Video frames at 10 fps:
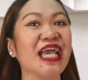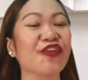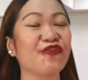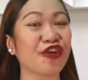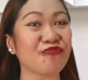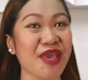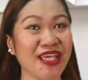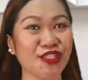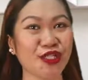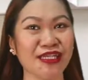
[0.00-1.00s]

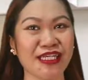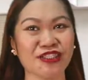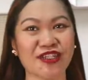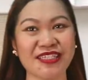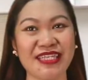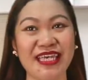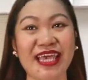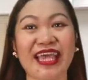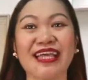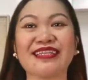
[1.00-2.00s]
information
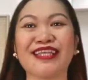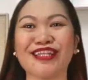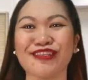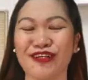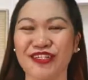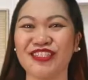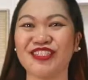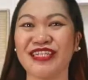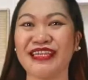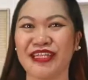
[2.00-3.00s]
literacy, and
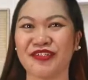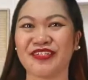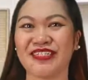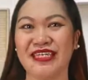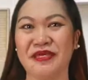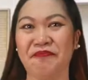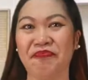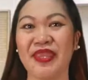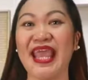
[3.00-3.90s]
technology literacy,